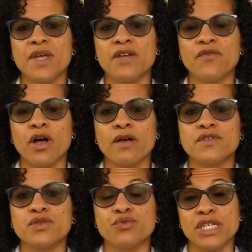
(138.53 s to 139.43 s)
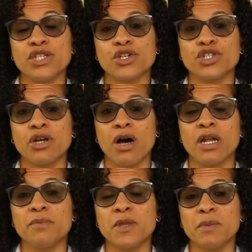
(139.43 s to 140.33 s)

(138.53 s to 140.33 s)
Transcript: involves research on